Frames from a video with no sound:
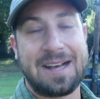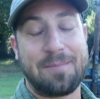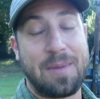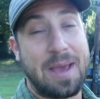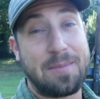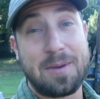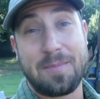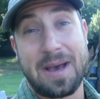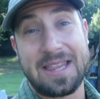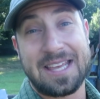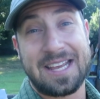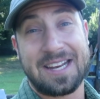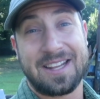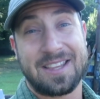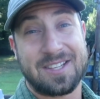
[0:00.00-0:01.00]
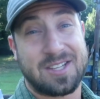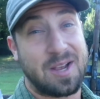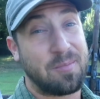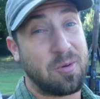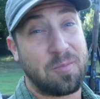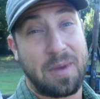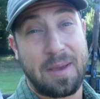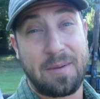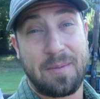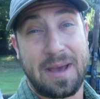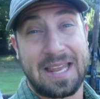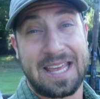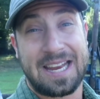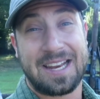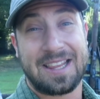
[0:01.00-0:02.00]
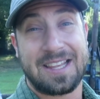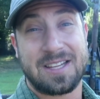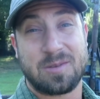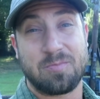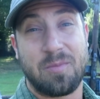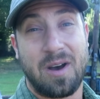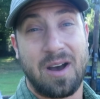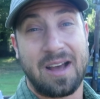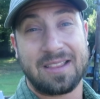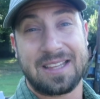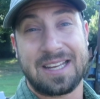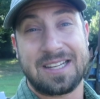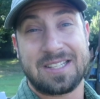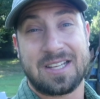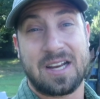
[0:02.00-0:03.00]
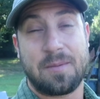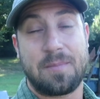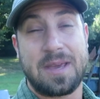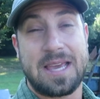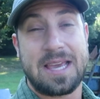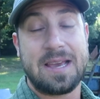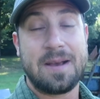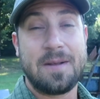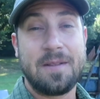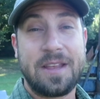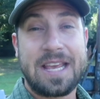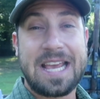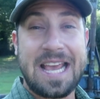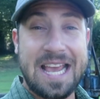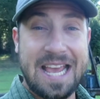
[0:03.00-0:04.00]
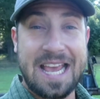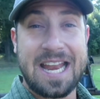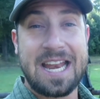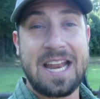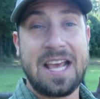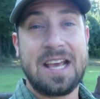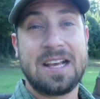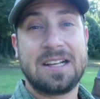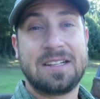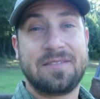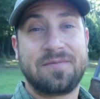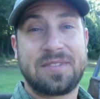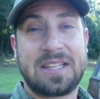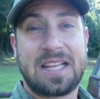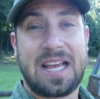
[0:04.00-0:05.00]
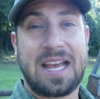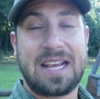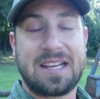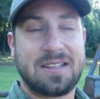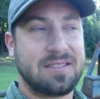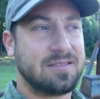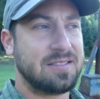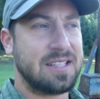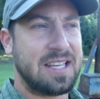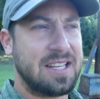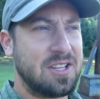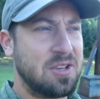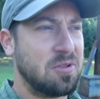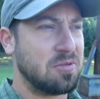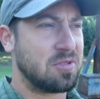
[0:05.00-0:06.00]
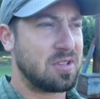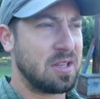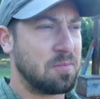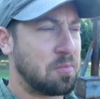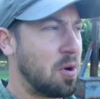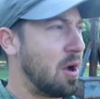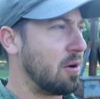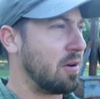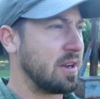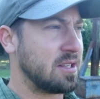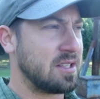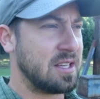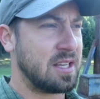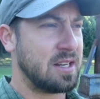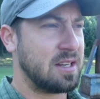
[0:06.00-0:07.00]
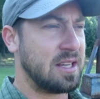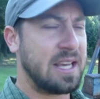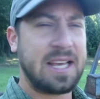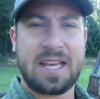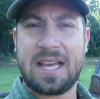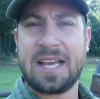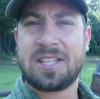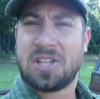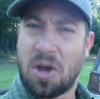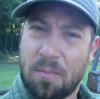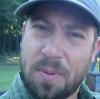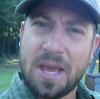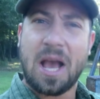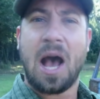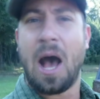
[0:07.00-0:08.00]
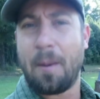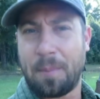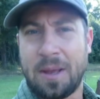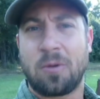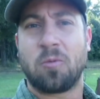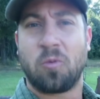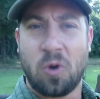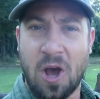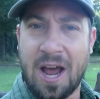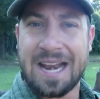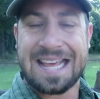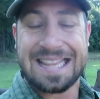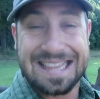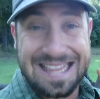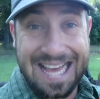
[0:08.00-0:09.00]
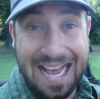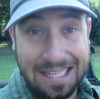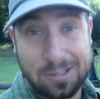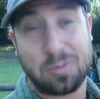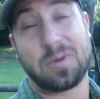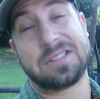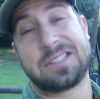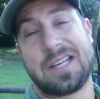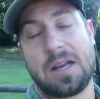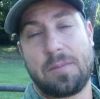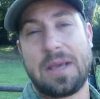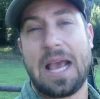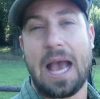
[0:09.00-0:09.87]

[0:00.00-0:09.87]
maybe by the end of the summer, maybe by the end of this month, it is going to be in use, in progress, it's going to be up and running. That's what's going to be